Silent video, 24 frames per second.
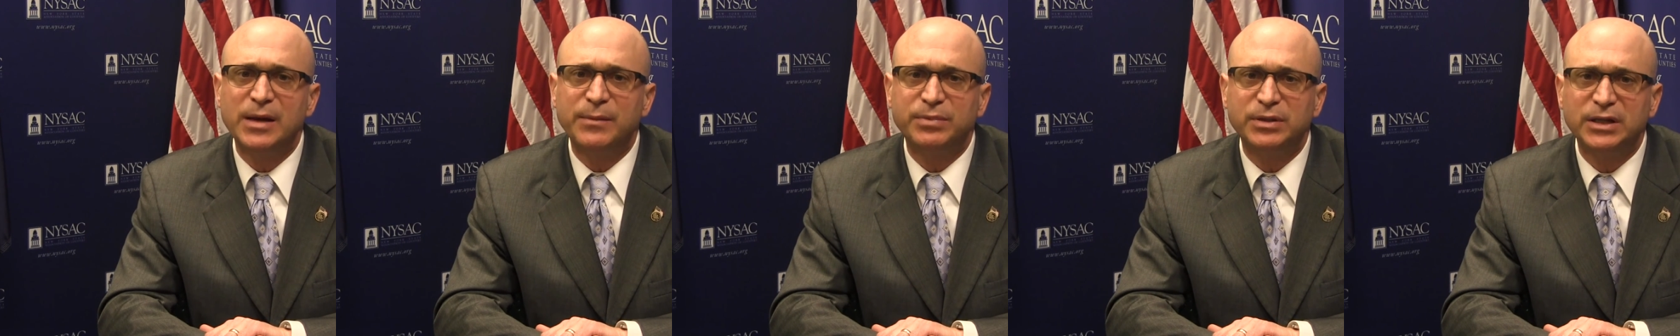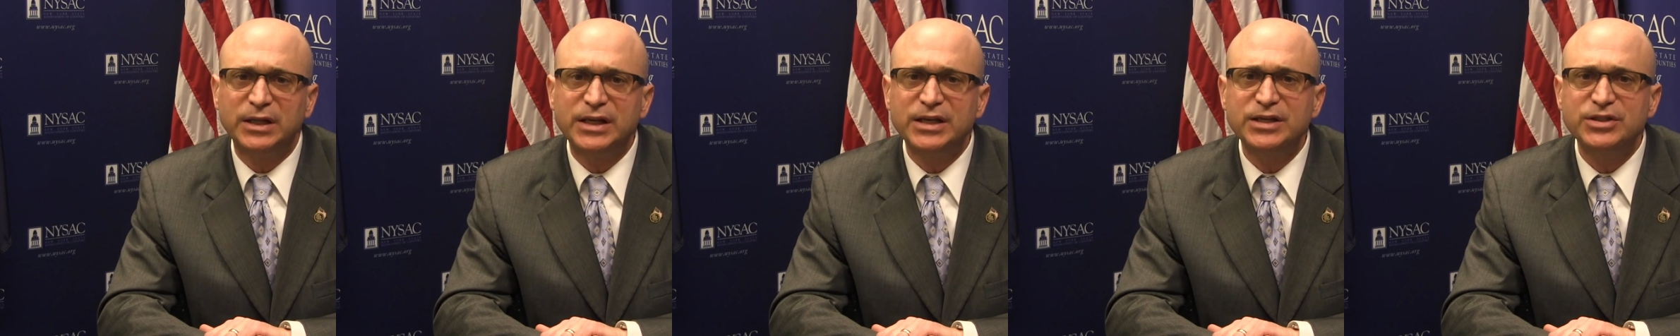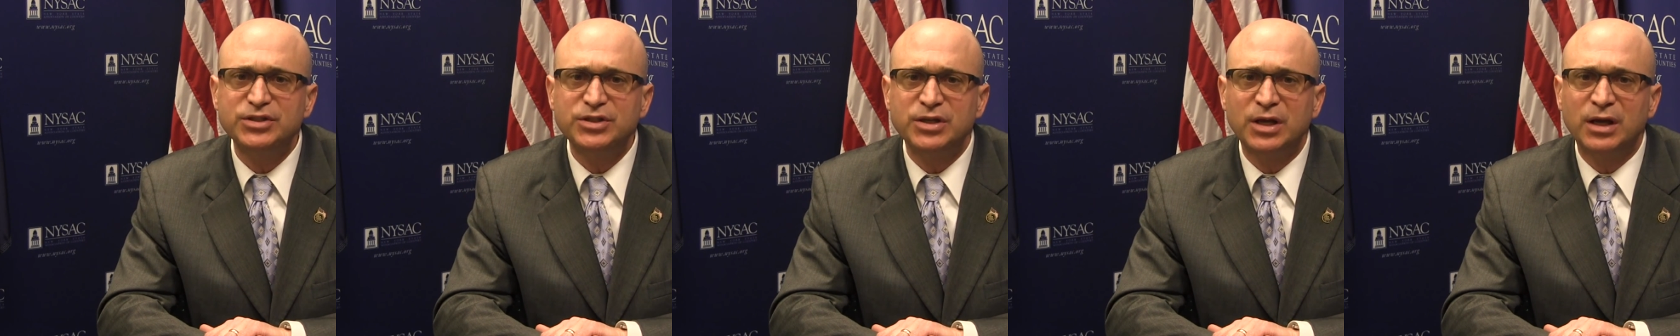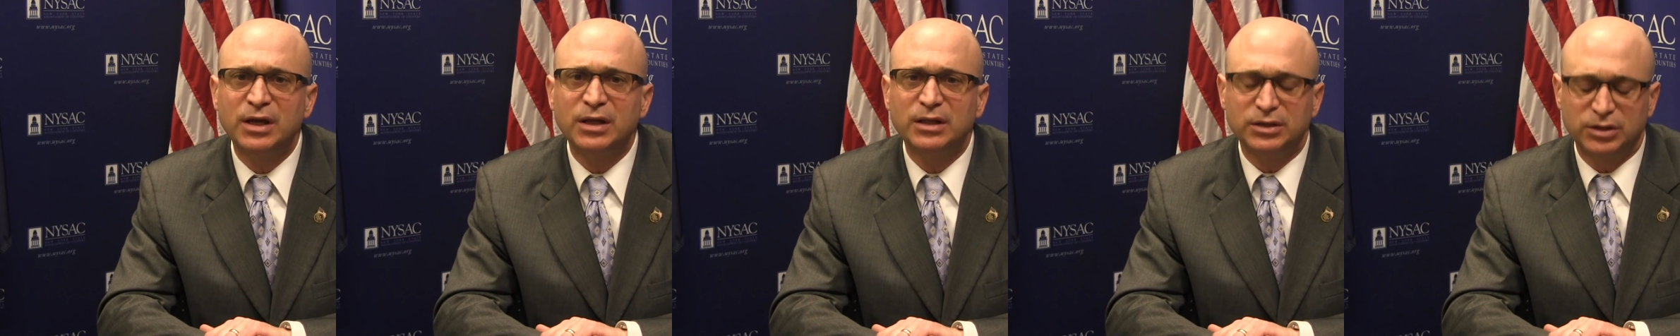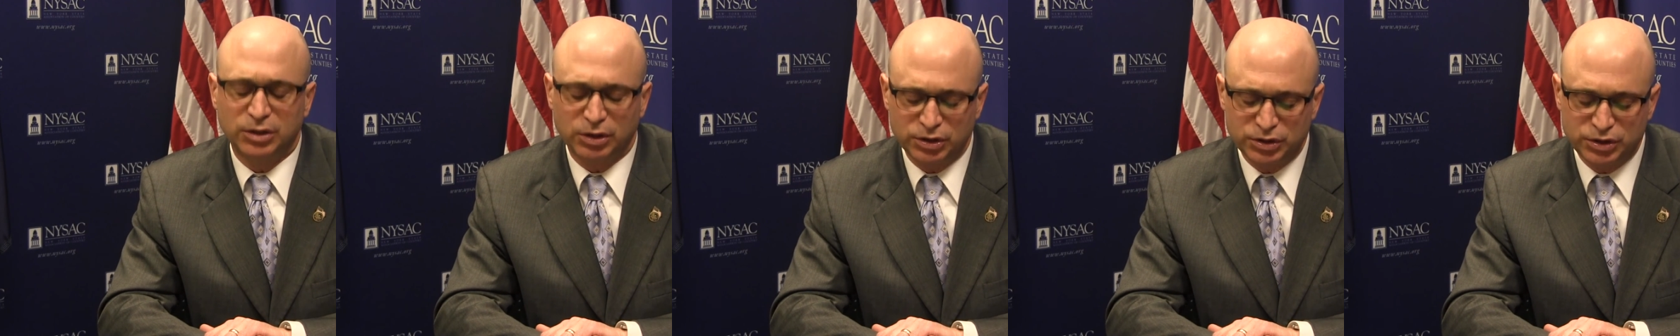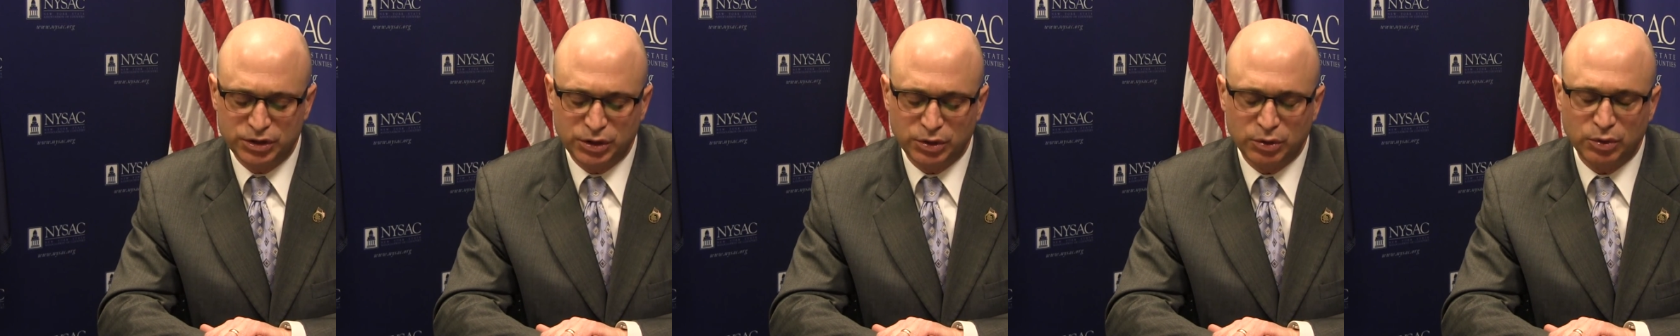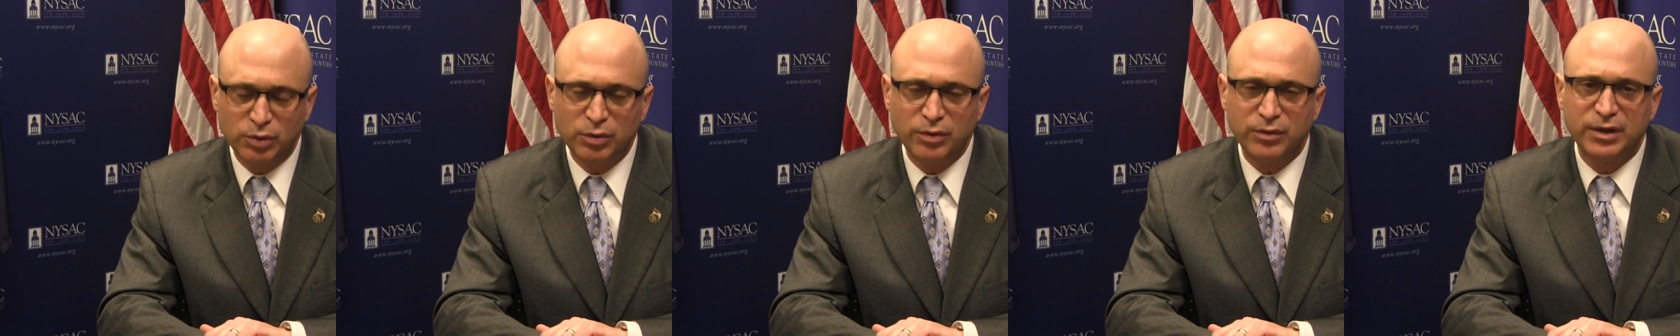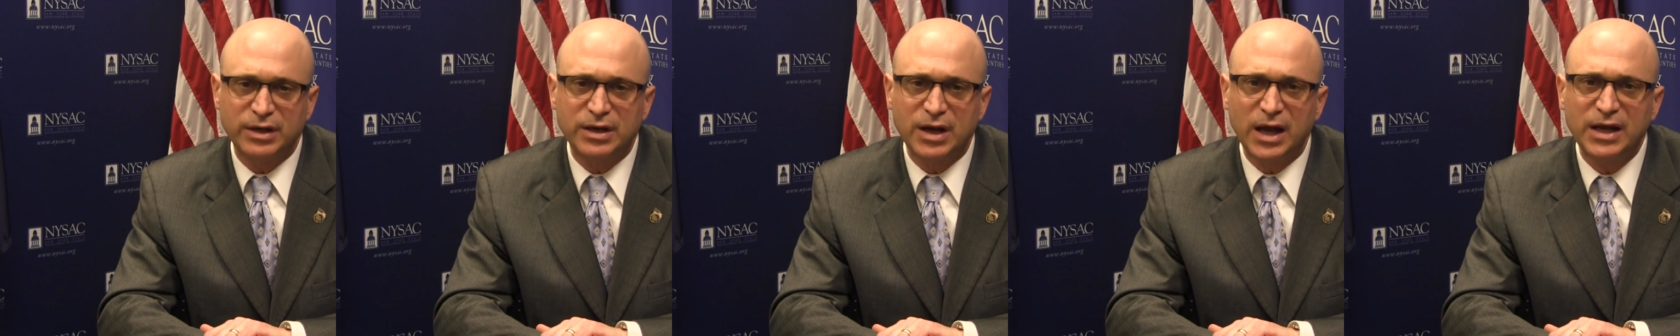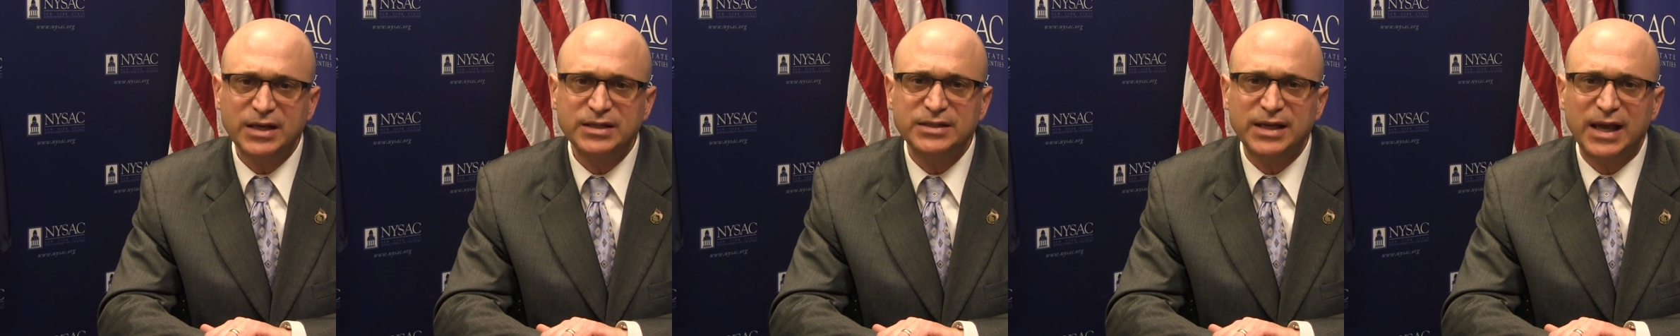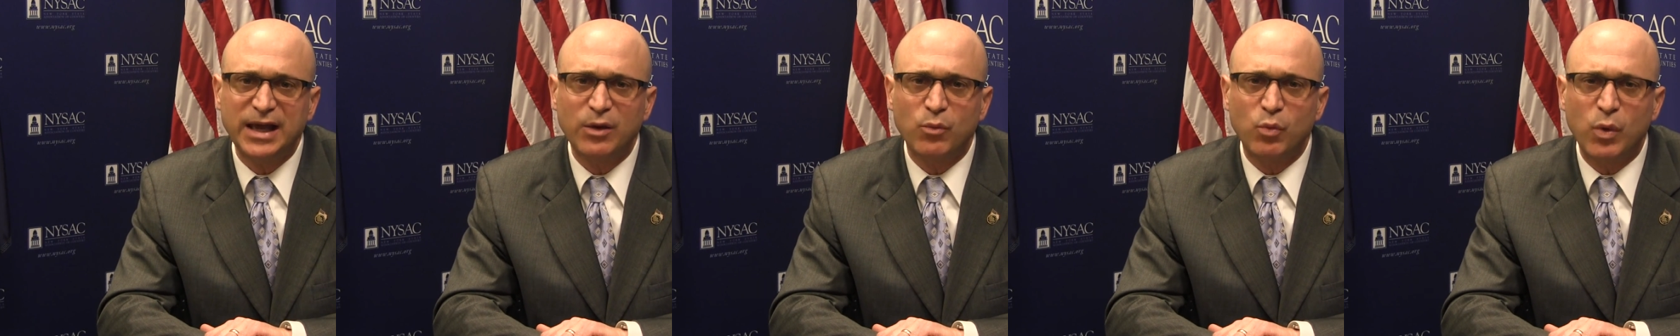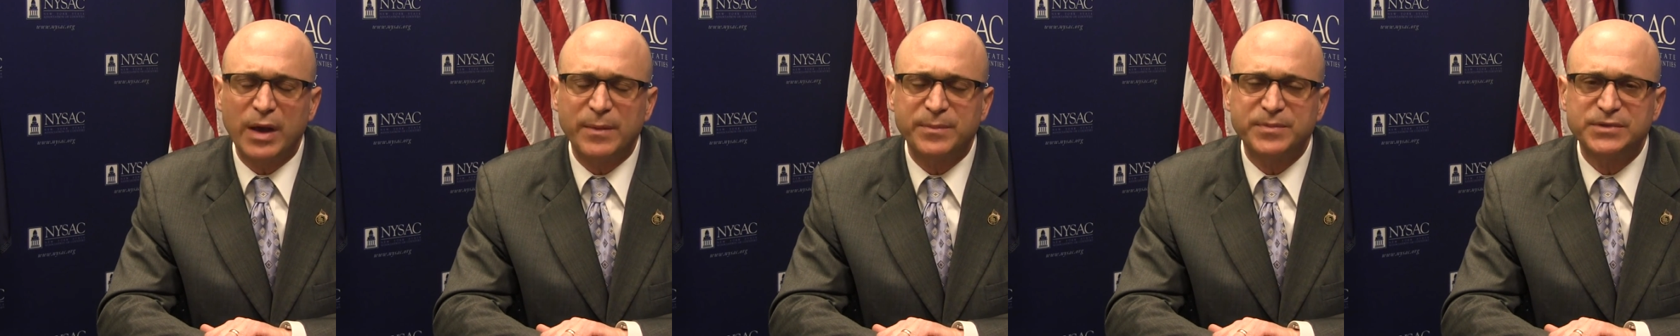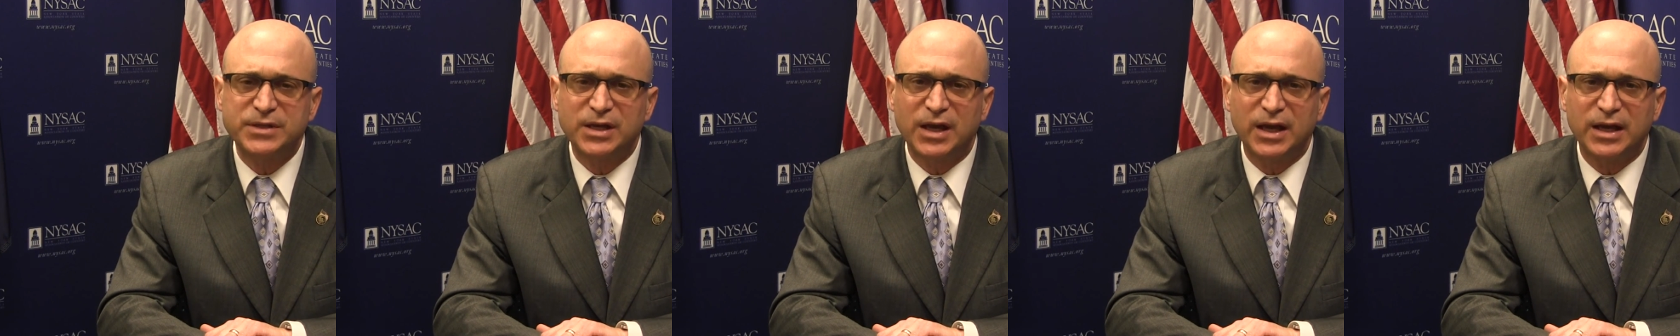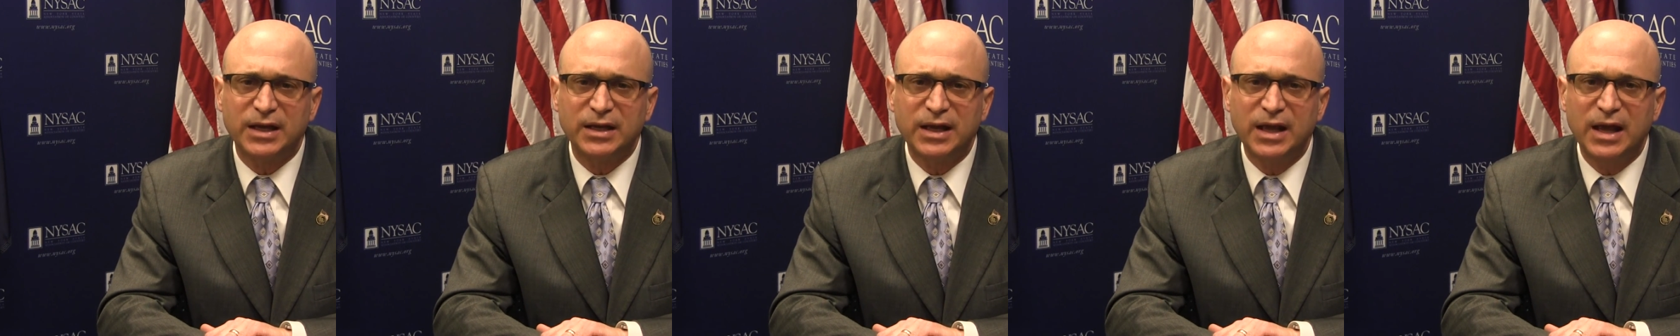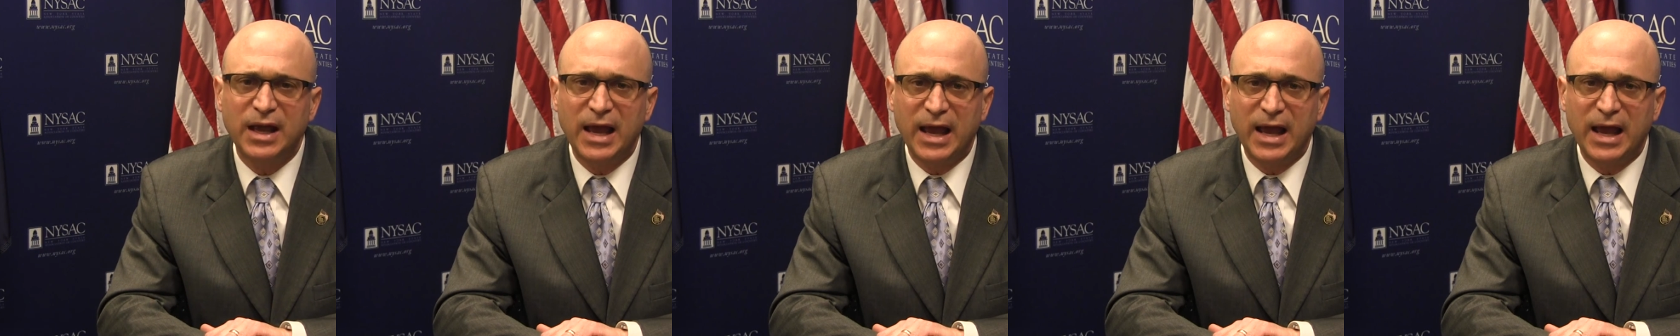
please look to the NYSAC website